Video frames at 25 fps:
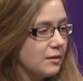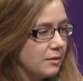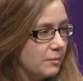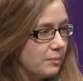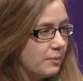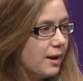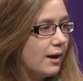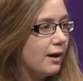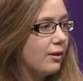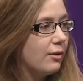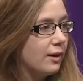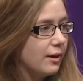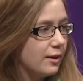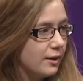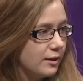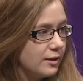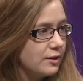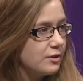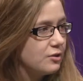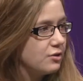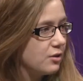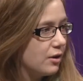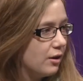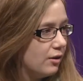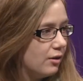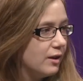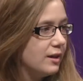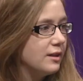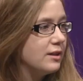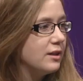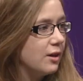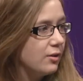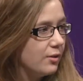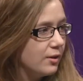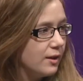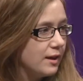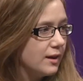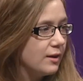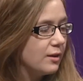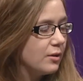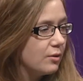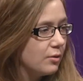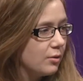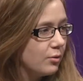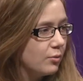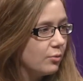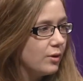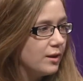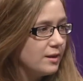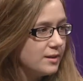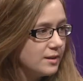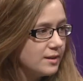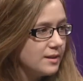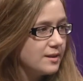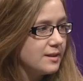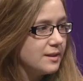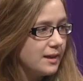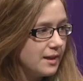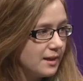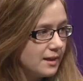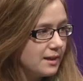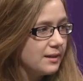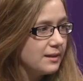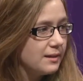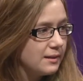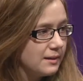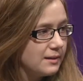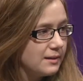power and control, and knowing when to seek.